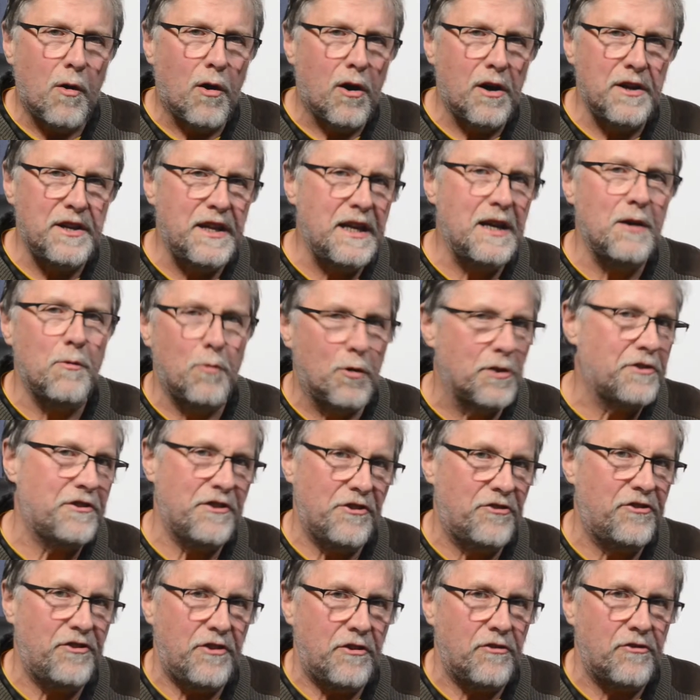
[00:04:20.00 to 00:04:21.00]
idea what
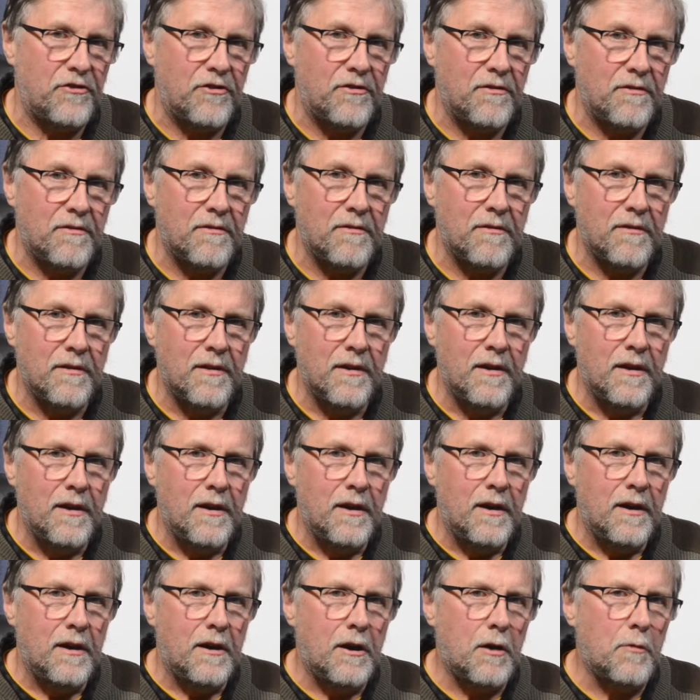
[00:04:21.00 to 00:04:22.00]
this is.
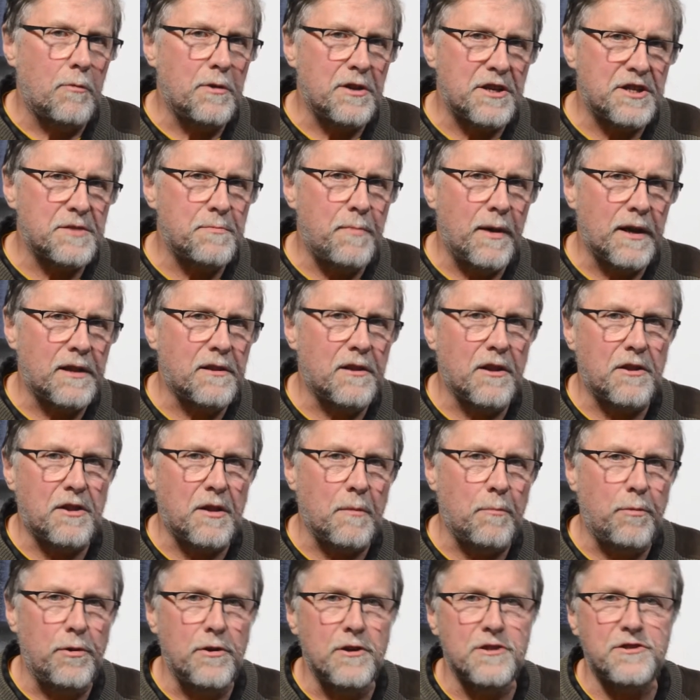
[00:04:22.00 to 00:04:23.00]
I would expect that the
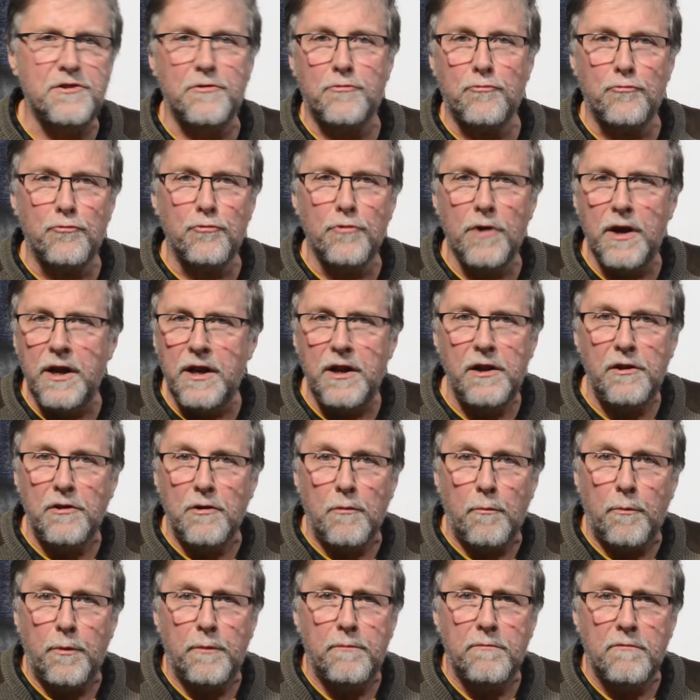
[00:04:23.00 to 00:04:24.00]
person reading the
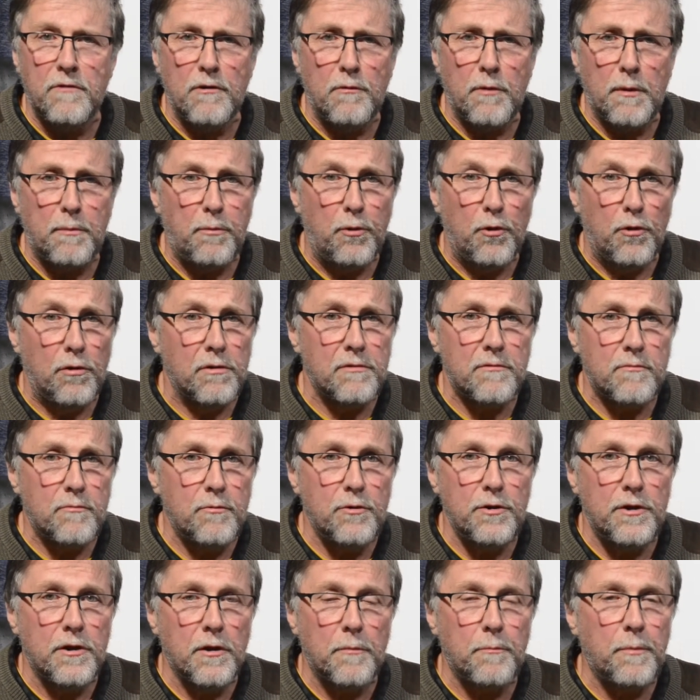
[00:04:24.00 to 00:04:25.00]
report
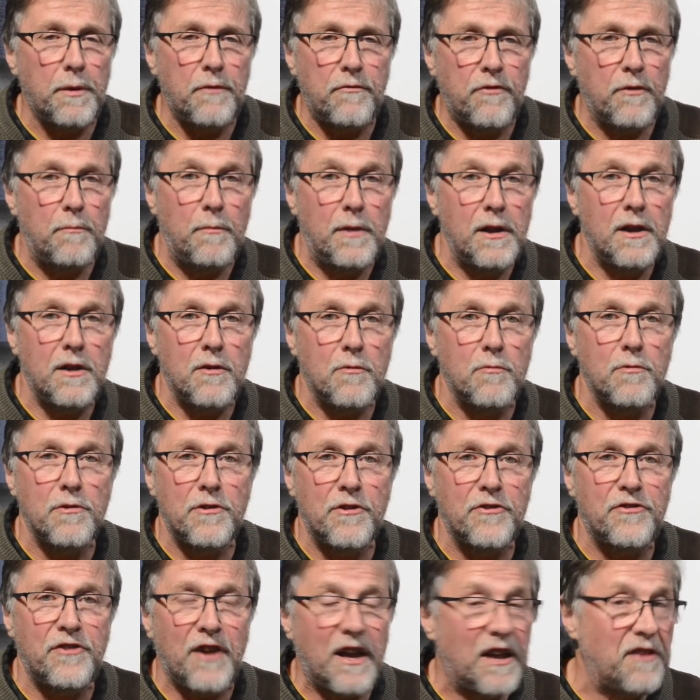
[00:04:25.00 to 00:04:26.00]
would not be familiar with
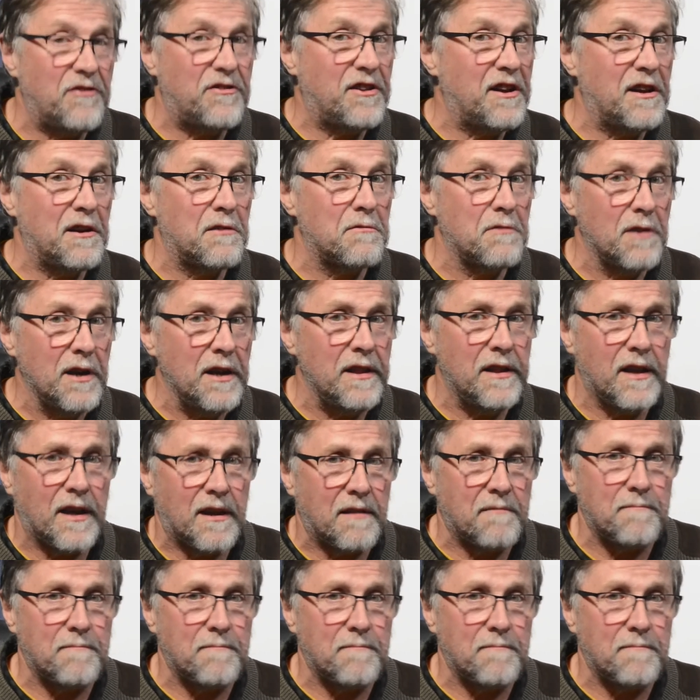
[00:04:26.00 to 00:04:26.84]
this antenna either.